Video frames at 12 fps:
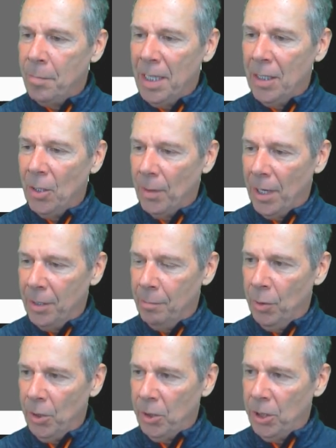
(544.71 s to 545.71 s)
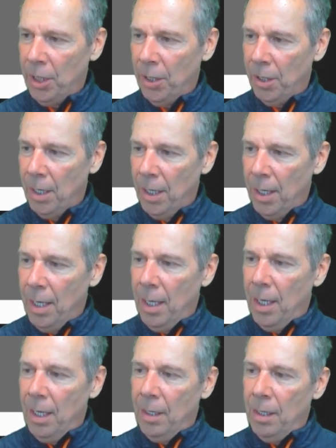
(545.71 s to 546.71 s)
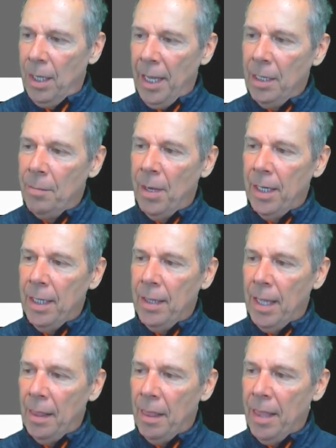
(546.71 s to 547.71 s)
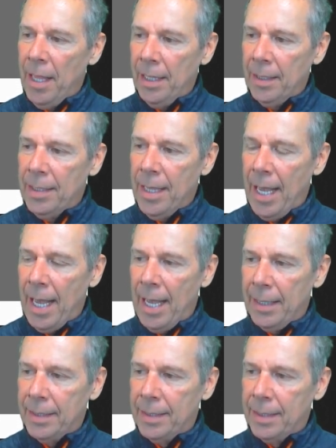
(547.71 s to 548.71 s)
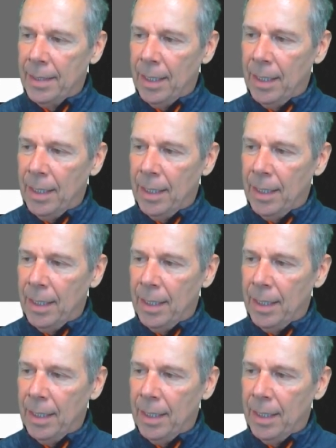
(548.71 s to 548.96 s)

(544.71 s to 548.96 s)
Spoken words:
beating around the bush here. Anybody that thinks that,